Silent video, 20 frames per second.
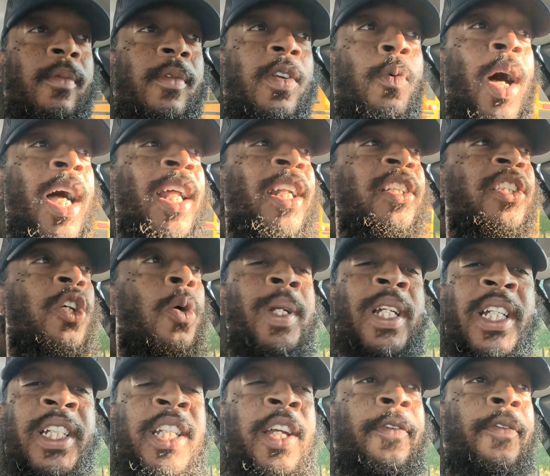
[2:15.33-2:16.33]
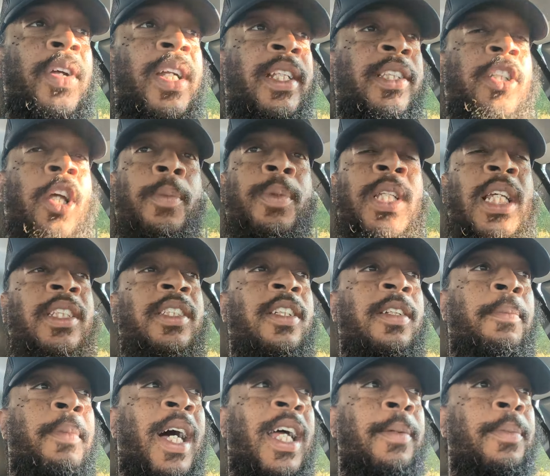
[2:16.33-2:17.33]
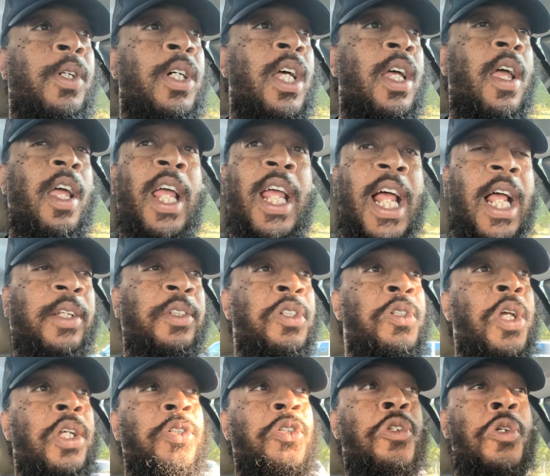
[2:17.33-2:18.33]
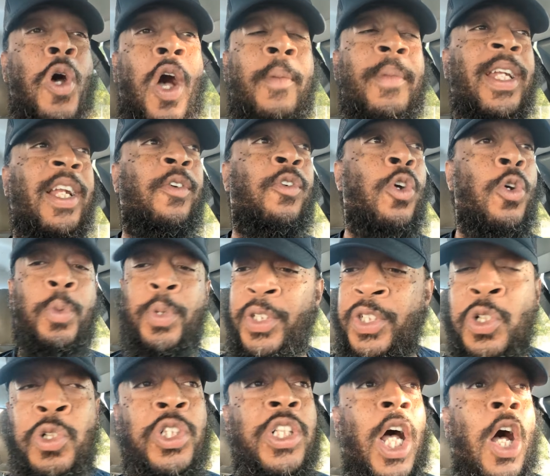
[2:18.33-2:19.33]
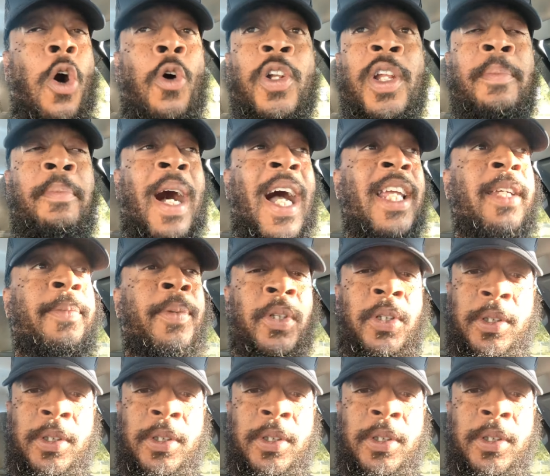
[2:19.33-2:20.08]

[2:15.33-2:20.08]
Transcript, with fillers: Why are there so many different interpretations of the Bible? You, you know how many groups use the Holy Bible